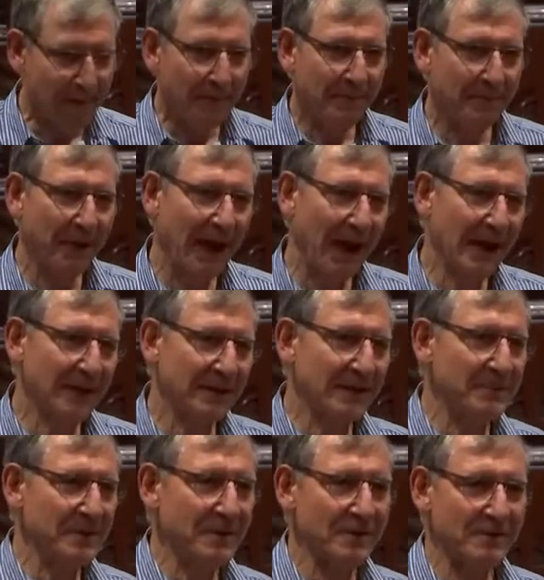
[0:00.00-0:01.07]
partly
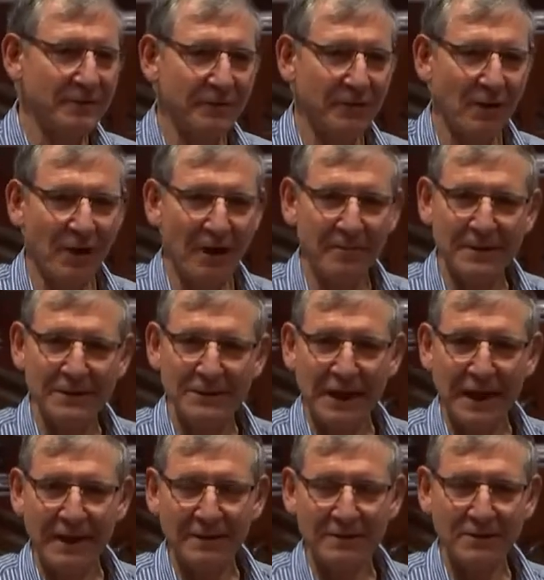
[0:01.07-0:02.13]
because of climate
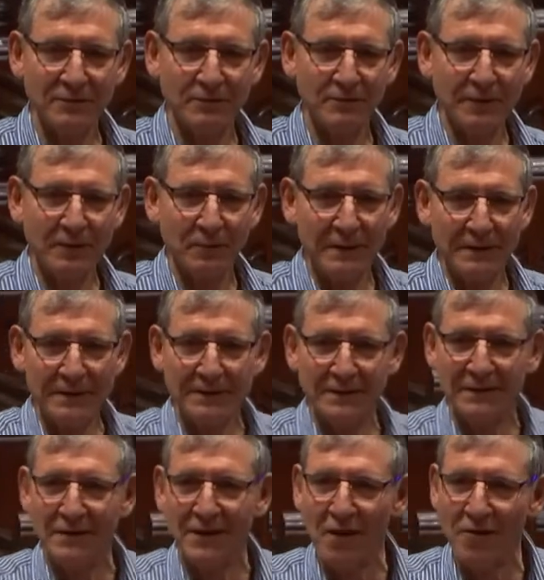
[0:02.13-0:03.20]
change. We
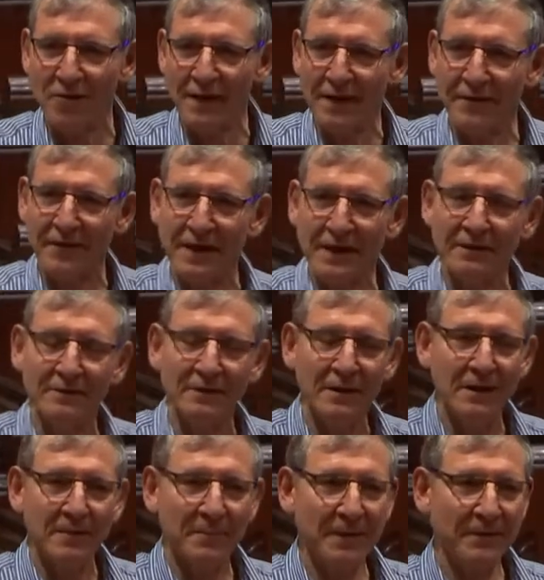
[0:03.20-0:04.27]
didn't know that then,
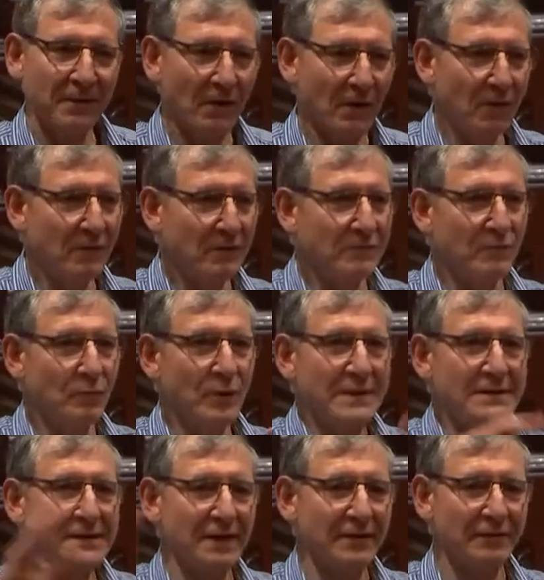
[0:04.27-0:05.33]
but the whole
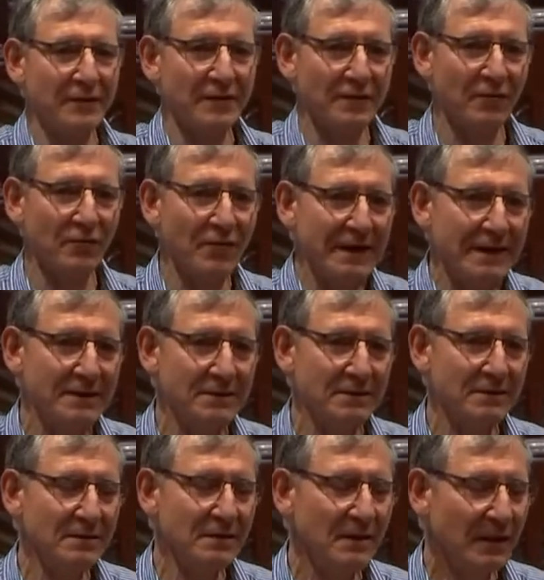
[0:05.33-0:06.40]
West Africa
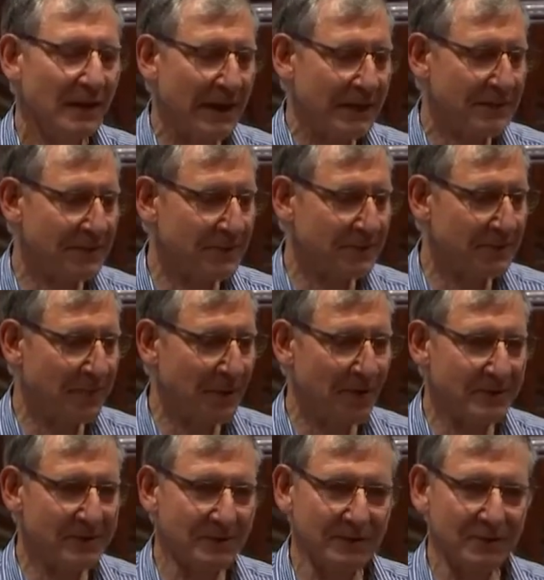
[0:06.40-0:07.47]
region has
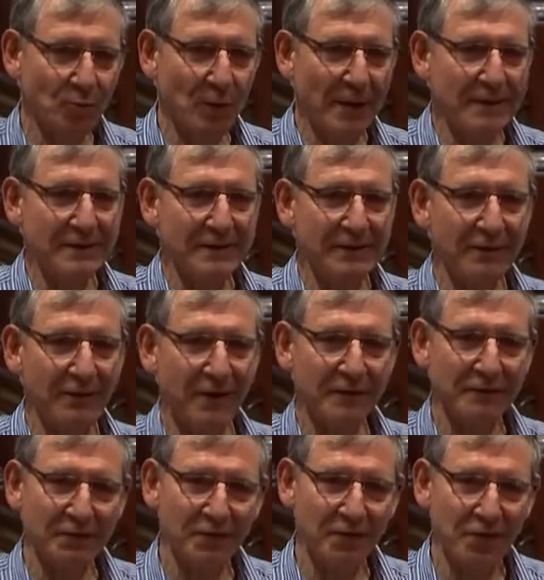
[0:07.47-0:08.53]
experienced a 25
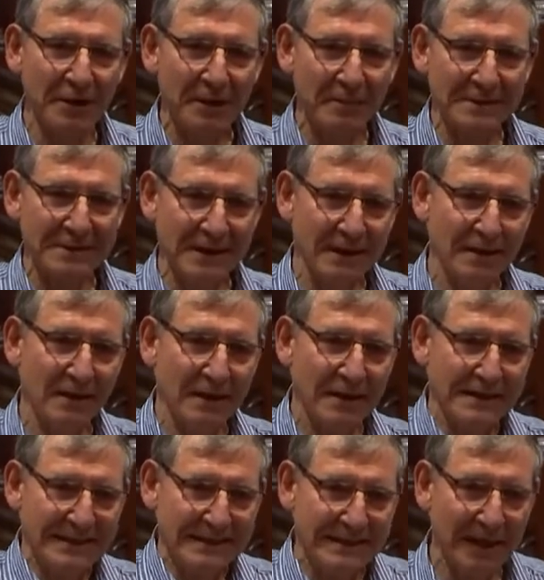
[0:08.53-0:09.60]
to 30%
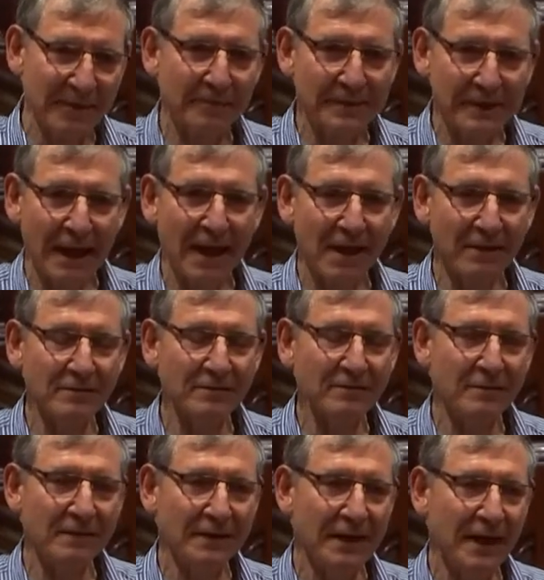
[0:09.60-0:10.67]
step down
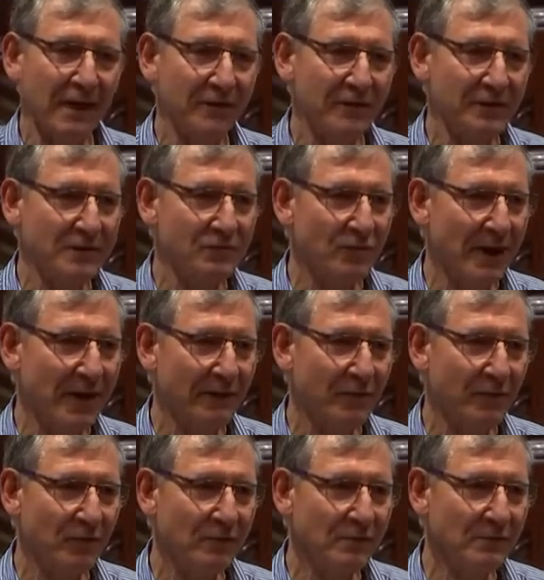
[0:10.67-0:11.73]
in average
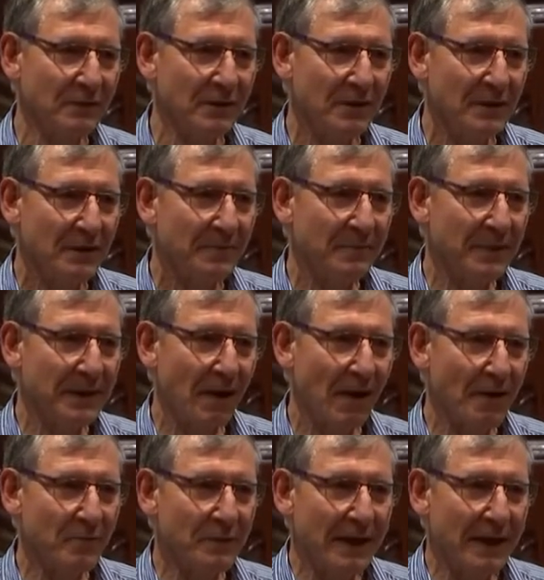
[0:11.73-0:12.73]
rainfall. But I would